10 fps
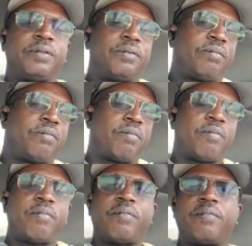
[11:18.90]

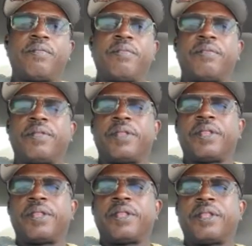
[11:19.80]

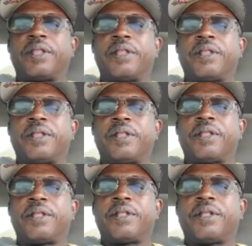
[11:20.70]

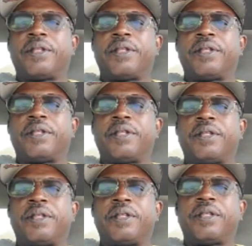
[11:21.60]

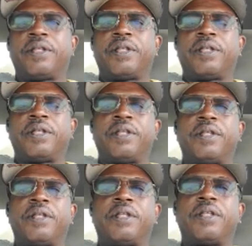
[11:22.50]

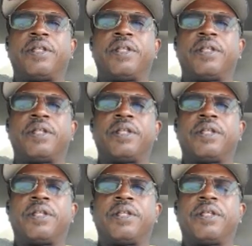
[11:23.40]

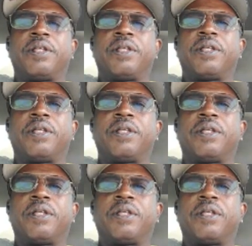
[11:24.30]

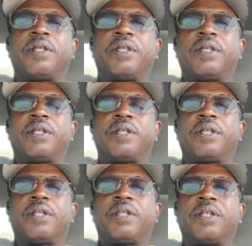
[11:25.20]

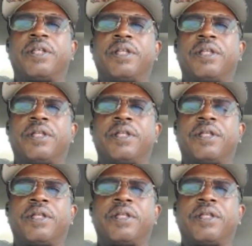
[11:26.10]
This person isn't speaking.